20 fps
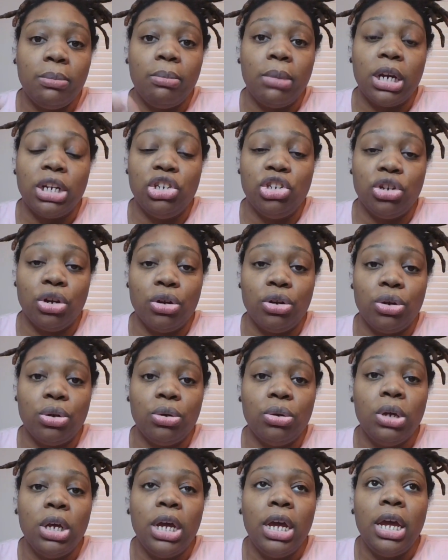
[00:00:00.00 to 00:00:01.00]
my
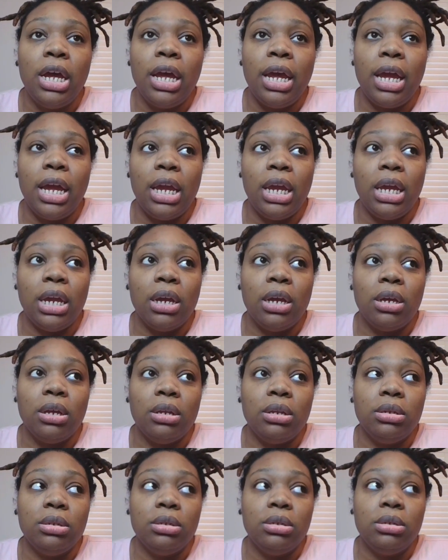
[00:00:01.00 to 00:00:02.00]
journal,
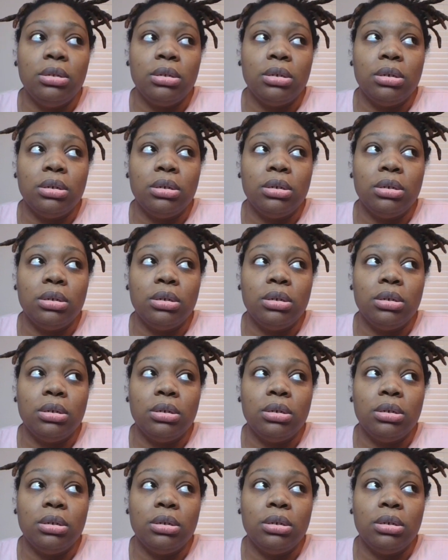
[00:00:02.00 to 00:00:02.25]
and